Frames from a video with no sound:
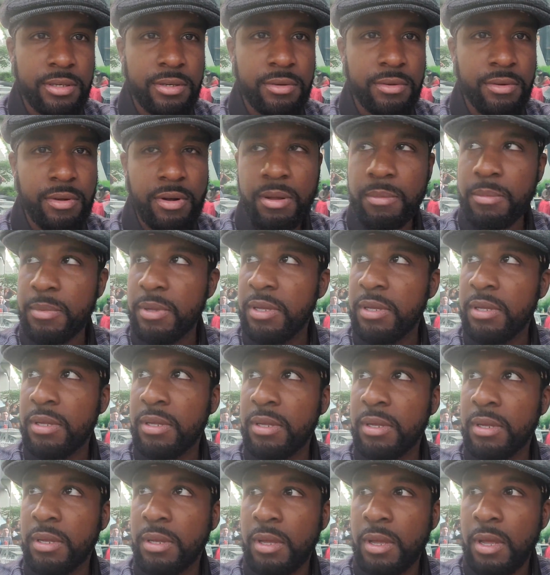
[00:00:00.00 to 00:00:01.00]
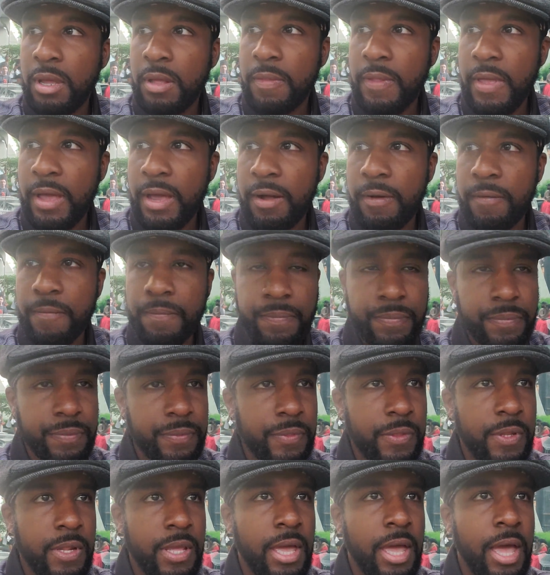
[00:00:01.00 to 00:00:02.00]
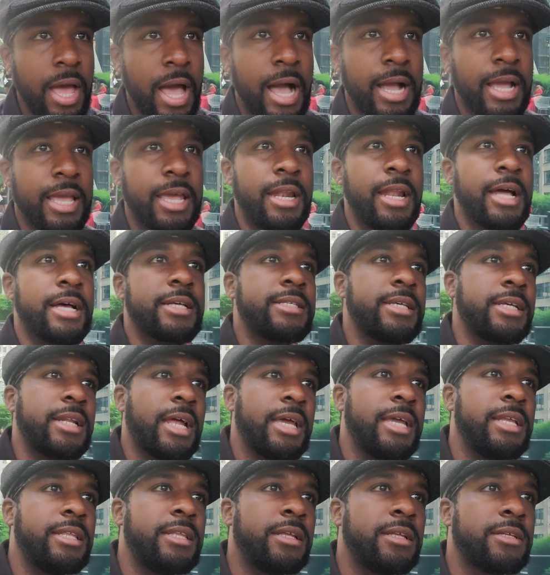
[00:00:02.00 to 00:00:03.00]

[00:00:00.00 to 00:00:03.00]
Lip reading: You know what I mean? Now, I cannot say that